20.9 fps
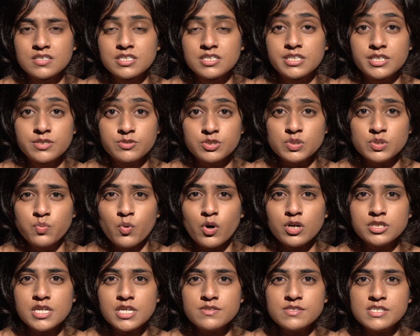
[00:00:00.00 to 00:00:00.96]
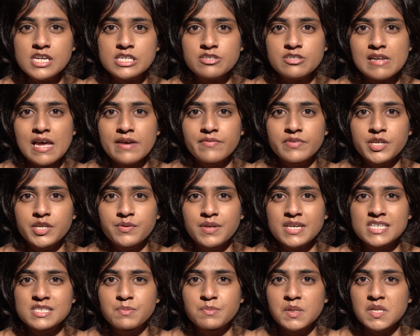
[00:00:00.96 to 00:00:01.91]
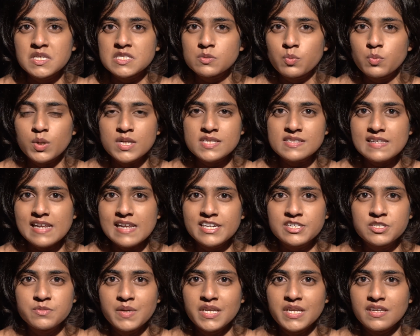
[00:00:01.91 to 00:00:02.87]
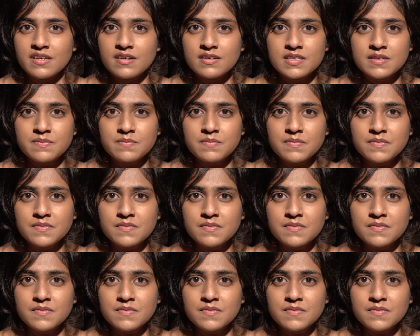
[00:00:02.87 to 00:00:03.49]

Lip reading: Do you just walk down Central Avenue and experience what it's like to be near them?